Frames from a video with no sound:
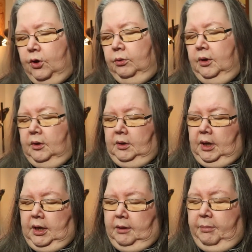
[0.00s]
So
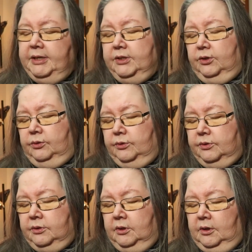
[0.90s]

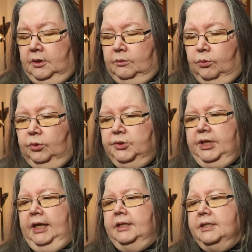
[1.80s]
bicycles, roller
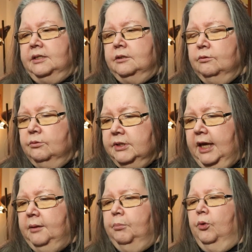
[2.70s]
skates,
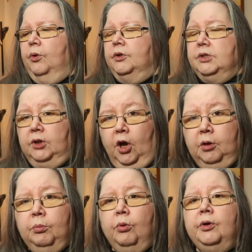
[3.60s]
skateboards,
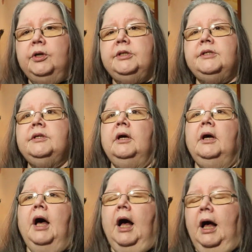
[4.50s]
longboards,
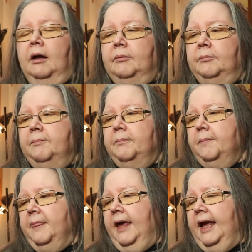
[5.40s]

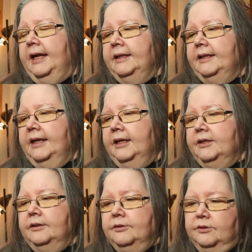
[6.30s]
and
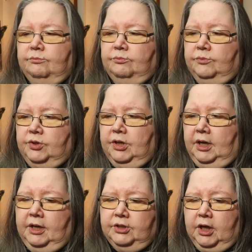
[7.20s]
they
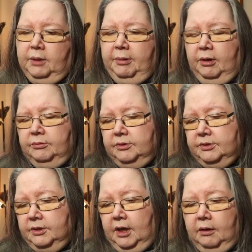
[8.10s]
talk about
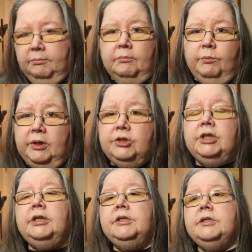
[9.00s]

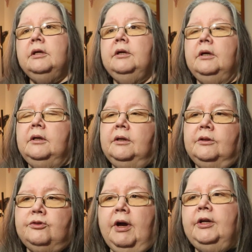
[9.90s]
wheelchairs,
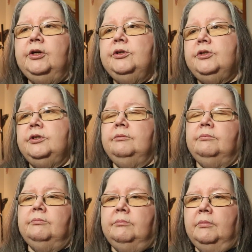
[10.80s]
striders,
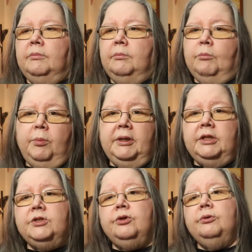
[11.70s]

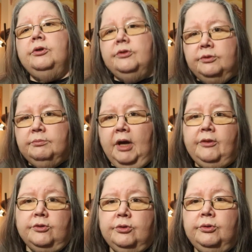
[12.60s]
mobility scooters,
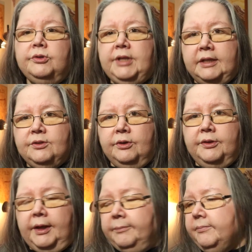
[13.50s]
other scooters, that sort
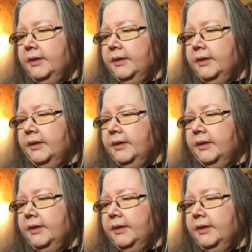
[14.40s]
of thing,